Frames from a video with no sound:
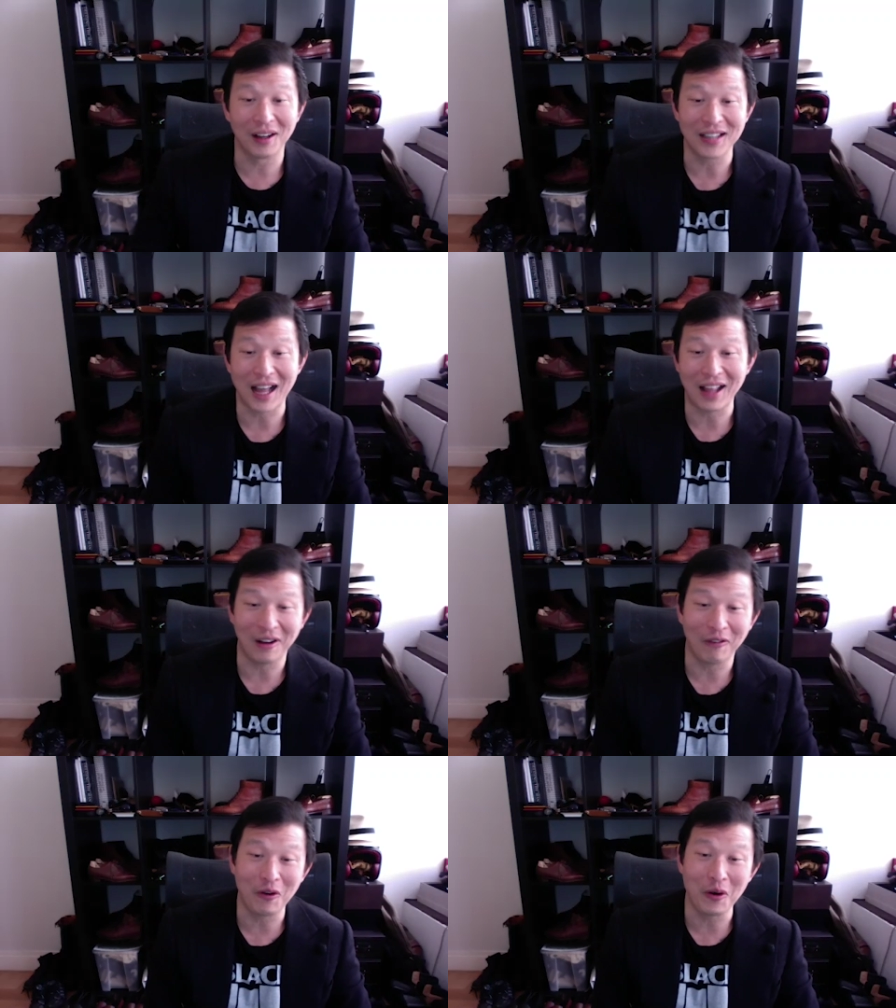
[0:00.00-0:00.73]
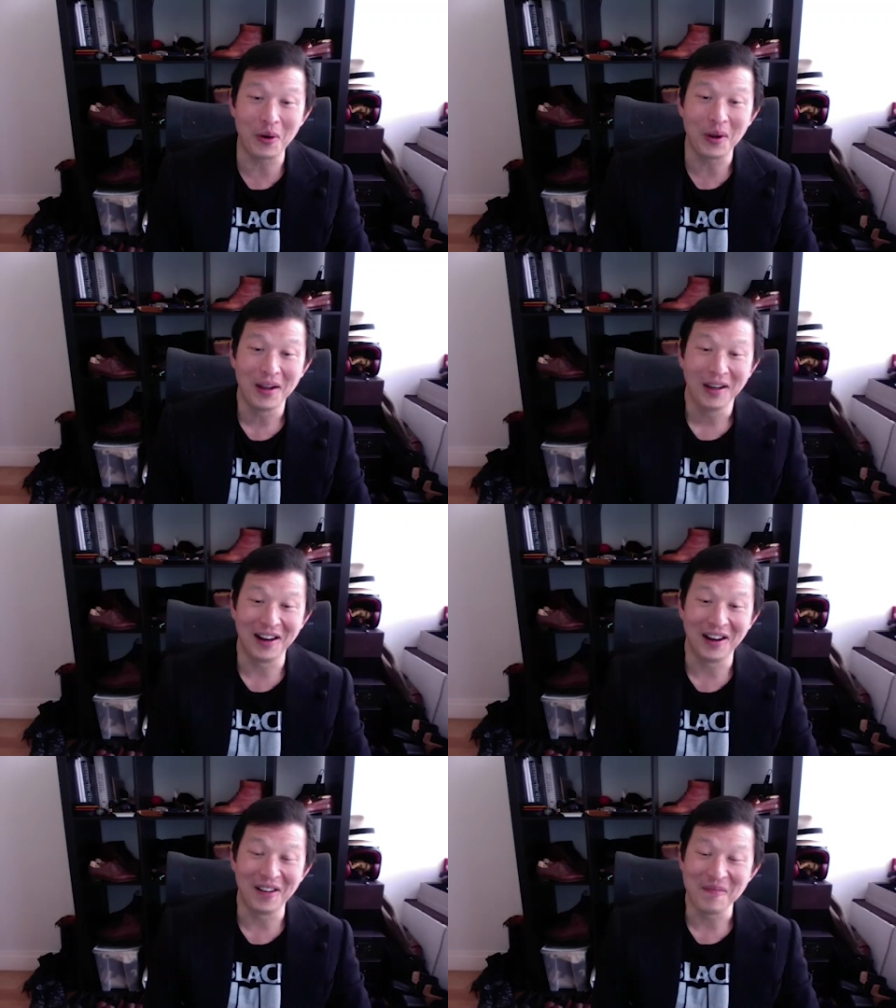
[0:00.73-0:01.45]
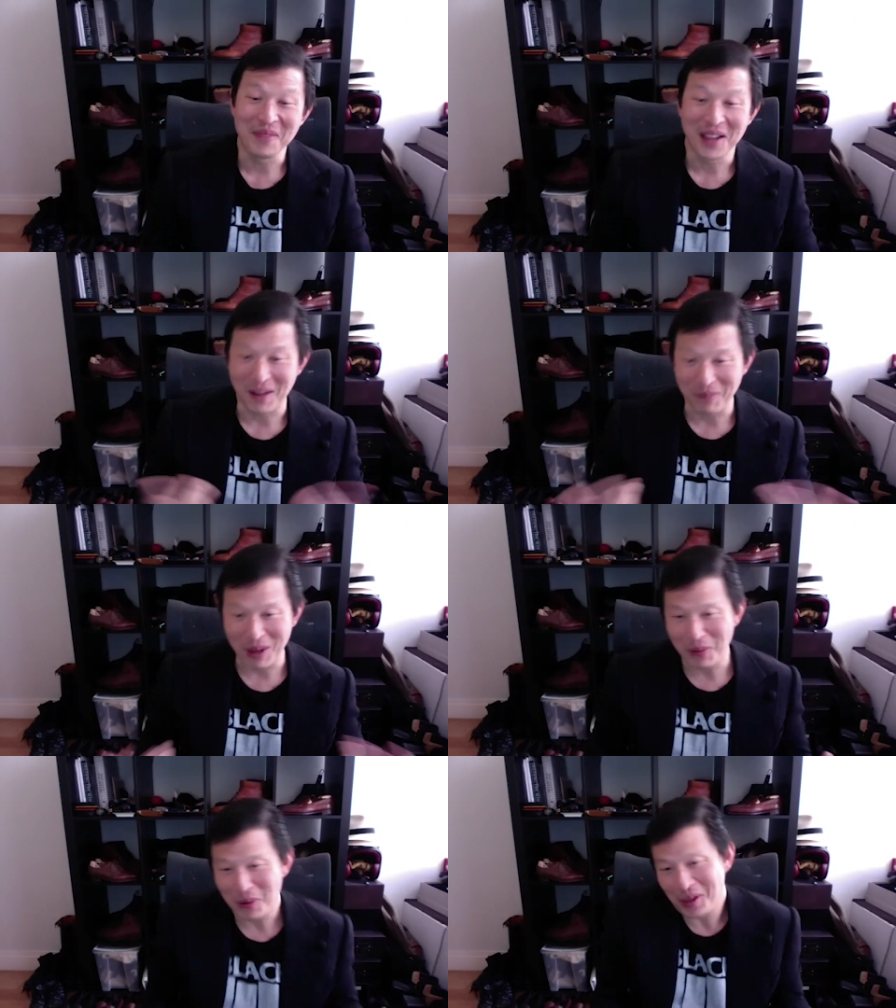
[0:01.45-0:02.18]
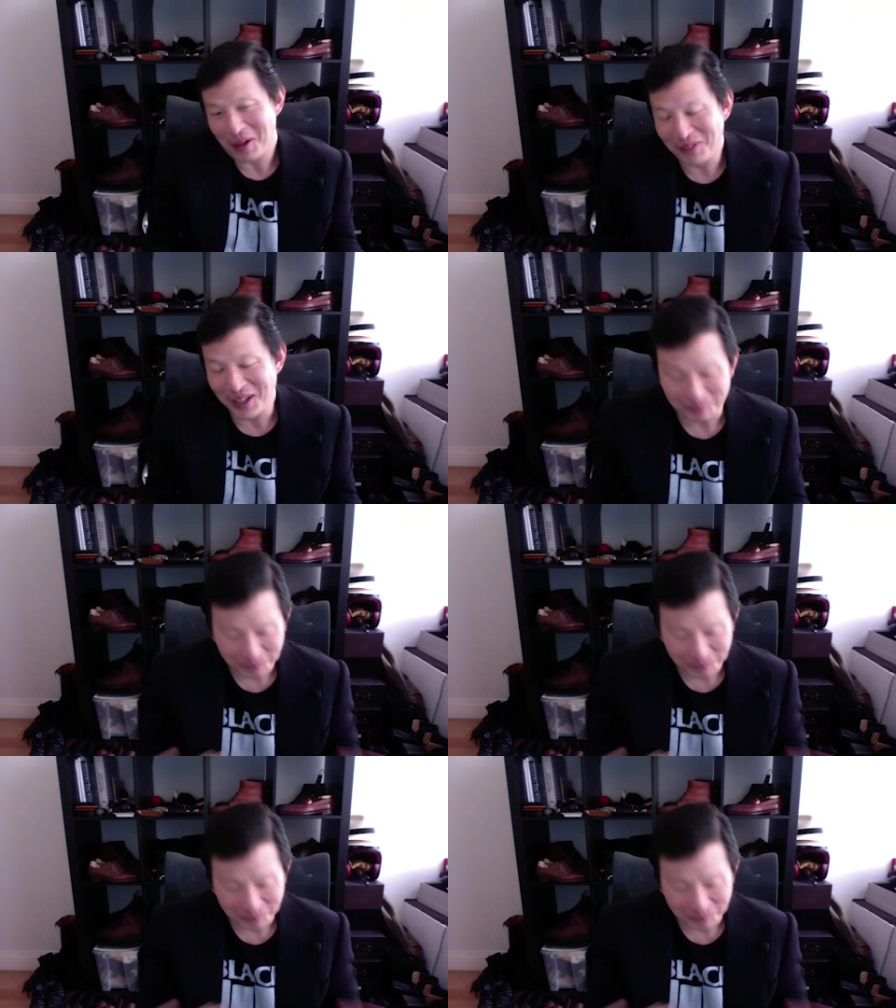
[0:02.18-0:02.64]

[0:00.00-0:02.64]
Italian food, you know, and people loved it